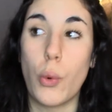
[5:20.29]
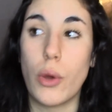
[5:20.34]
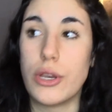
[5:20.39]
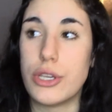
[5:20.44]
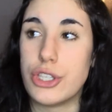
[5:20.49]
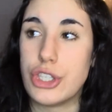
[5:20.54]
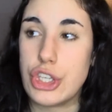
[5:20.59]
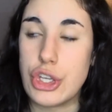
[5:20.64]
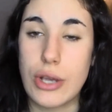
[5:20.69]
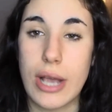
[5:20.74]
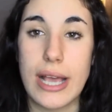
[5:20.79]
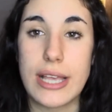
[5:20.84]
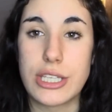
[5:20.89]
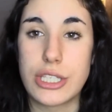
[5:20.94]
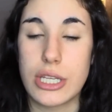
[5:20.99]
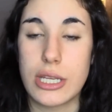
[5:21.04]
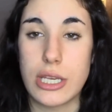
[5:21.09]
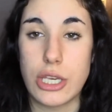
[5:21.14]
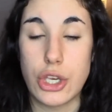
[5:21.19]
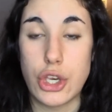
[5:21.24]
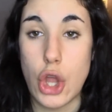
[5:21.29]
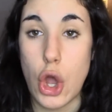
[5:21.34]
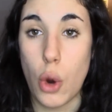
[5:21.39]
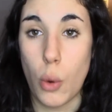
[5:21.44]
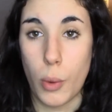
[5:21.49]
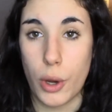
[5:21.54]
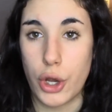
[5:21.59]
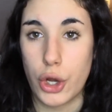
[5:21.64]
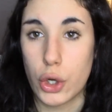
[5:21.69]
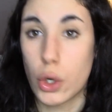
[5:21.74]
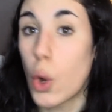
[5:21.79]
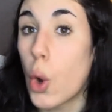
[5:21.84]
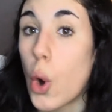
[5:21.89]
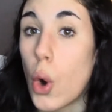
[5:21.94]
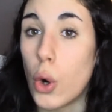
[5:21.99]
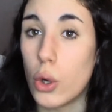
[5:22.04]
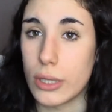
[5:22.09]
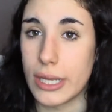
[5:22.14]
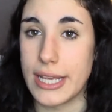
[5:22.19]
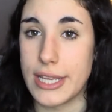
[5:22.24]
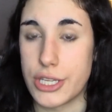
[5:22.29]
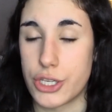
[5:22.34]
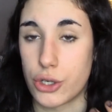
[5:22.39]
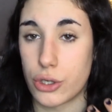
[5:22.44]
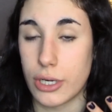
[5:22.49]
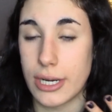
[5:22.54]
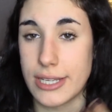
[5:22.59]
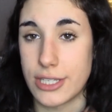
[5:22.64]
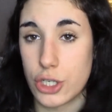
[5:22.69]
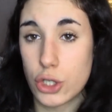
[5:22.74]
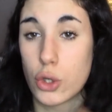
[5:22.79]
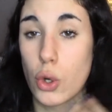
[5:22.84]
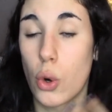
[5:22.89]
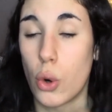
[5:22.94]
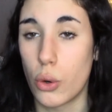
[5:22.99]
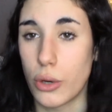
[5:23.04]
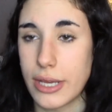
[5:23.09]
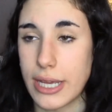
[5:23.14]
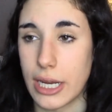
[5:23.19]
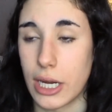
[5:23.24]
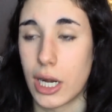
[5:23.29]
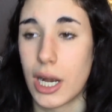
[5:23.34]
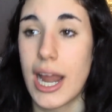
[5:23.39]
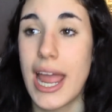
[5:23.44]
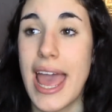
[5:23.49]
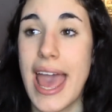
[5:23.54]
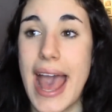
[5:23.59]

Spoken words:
do you guys know where Nicole is, or is Nicole here?